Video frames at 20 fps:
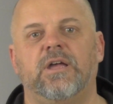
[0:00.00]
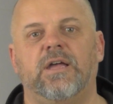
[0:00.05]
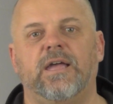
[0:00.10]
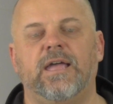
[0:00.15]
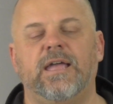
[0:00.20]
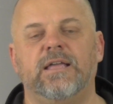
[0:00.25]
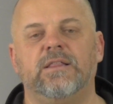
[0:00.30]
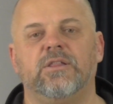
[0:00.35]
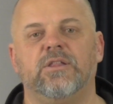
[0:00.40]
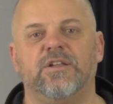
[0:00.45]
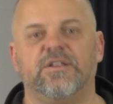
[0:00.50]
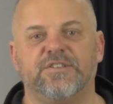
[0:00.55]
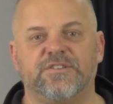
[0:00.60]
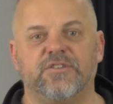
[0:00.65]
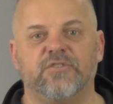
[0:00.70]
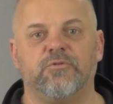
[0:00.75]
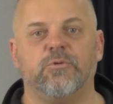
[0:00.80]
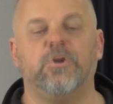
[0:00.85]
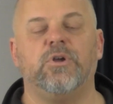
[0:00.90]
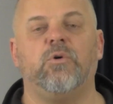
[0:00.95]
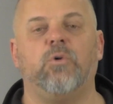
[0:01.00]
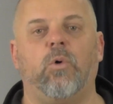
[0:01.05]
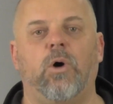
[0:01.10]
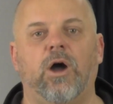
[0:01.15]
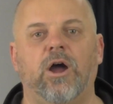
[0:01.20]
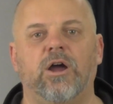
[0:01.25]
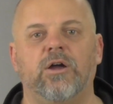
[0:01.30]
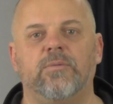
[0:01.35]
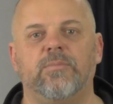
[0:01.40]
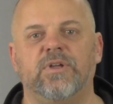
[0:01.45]
a list of
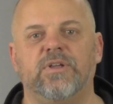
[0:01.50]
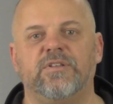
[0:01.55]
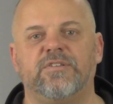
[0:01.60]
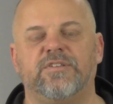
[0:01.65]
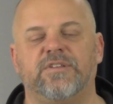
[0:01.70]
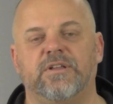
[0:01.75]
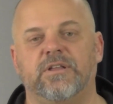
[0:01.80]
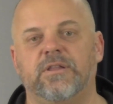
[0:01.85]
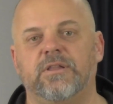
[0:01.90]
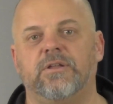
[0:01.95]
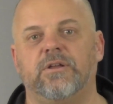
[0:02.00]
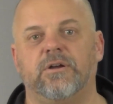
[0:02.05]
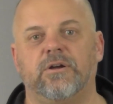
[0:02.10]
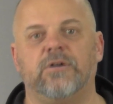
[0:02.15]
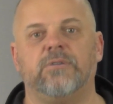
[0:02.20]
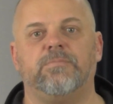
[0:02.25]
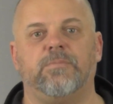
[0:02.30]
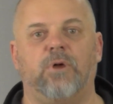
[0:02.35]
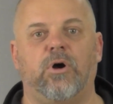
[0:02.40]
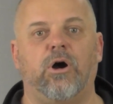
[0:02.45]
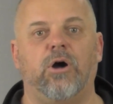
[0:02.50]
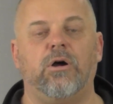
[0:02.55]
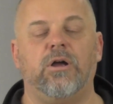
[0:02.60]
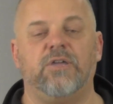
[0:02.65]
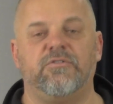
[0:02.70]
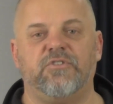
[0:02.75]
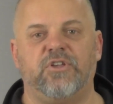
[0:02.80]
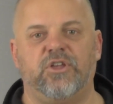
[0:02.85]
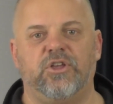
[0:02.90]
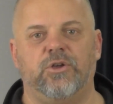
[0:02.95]
requirements in their
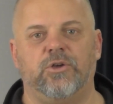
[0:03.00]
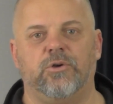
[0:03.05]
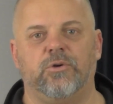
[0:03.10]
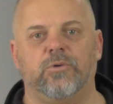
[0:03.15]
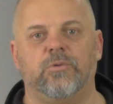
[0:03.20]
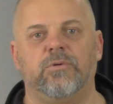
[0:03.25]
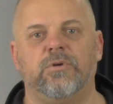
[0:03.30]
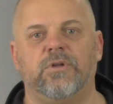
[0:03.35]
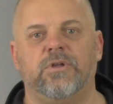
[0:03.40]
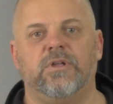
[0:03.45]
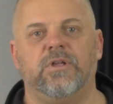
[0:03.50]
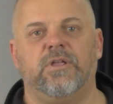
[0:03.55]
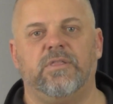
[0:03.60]
RFQ